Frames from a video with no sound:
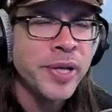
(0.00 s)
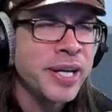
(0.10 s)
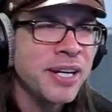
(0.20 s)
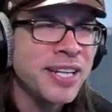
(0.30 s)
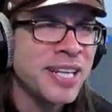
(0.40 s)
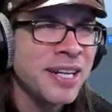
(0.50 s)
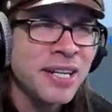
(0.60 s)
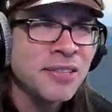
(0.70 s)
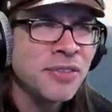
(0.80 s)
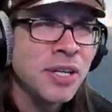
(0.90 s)
got to get
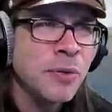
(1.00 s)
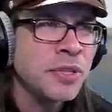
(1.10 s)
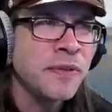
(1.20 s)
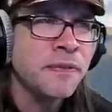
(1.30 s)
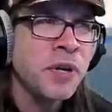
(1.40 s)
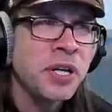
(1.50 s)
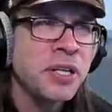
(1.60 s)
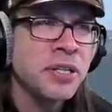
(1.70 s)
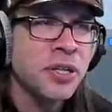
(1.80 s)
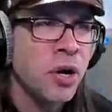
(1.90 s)
out there with the
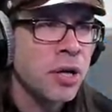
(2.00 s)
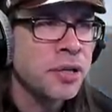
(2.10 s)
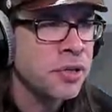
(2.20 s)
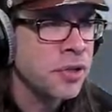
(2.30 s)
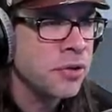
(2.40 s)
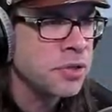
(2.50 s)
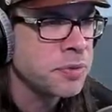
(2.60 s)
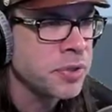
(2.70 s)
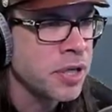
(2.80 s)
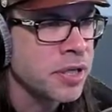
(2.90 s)
fucking garden hose
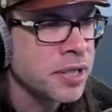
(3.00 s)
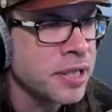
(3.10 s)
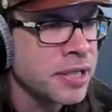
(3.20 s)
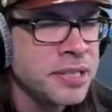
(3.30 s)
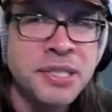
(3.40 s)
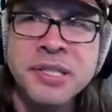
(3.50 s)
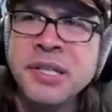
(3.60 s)
with our kids.